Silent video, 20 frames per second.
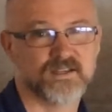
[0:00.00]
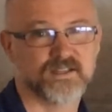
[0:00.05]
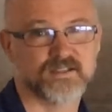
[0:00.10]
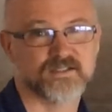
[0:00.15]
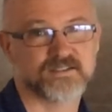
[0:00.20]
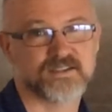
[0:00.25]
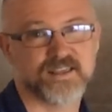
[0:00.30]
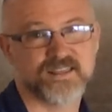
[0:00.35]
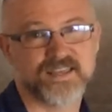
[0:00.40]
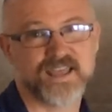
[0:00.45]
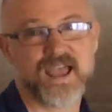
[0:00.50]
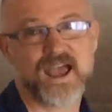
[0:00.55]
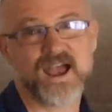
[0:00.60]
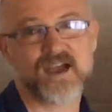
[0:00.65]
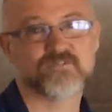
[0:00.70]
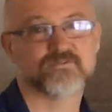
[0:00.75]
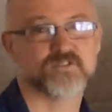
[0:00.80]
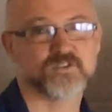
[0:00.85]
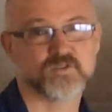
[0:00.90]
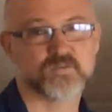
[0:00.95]
and say the
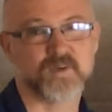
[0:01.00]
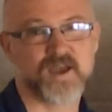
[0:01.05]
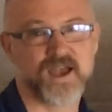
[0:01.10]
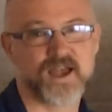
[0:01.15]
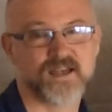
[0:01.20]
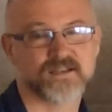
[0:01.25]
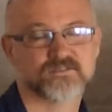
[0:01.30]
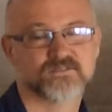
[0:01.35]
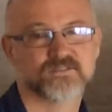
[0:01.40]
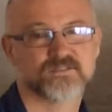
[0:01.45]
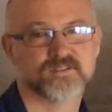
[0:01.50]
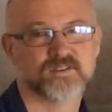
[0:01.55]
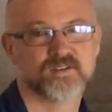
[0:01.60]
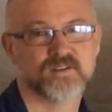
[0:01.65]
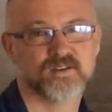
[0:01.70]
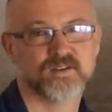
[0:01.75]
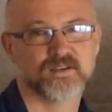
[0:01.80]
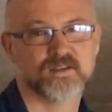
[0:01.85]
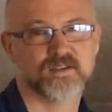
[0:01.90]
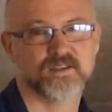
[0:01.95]
average mass
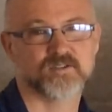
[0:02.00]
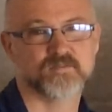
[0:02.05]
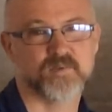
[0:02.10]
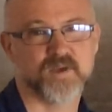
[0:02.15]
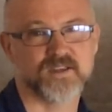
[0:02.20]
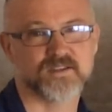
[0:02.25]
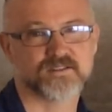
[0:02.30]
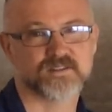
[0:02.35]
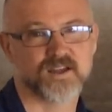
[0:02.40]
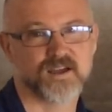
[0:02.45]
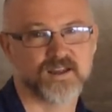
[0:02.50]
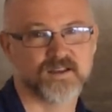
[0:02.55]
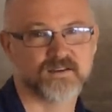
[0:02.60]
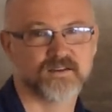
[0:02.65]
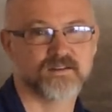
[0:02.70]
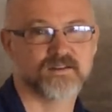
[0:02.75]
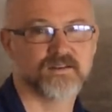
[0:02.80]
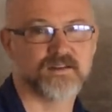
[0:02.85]
is based on